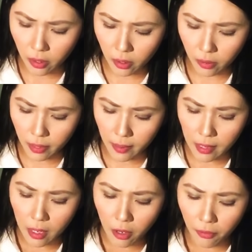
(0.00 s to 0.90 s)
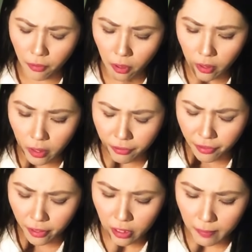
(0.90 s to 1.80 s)
All right, for the
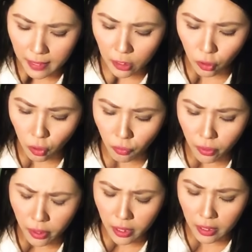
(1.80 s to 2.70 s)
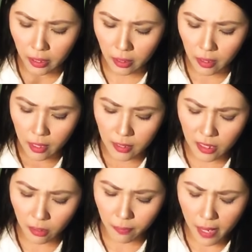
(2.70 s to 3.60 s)
first message over here,
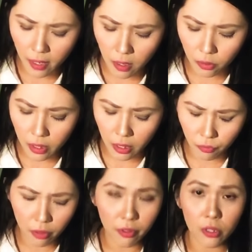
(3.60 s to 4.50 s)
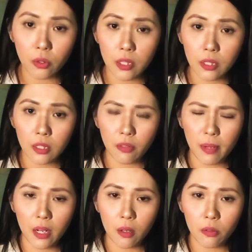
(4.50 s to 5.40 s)
Six of Pentacles in reverse. So this Six of
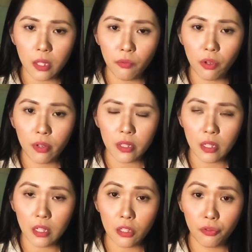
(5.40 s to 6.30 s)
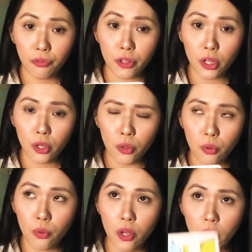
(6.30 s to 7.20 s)
Pentacles in reverse, it is
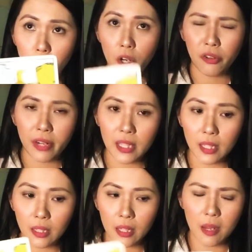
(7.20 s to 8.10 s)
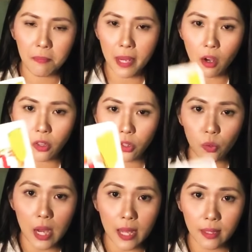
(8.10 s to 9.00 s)
you creating the impact onto
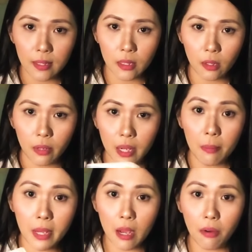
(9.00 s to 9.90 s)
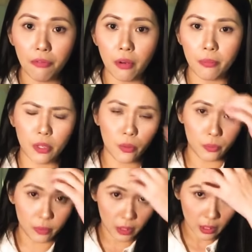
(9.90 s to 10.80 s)
others. All right, coming out from you.
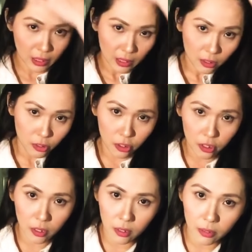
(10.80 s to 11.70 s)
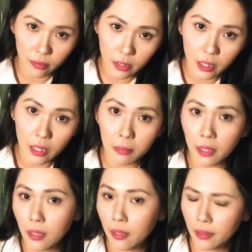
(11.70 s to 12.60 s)
Shit, I really hate my
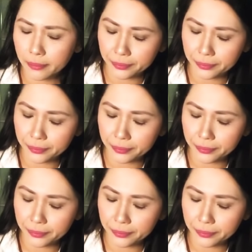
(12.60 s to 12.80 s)
hair.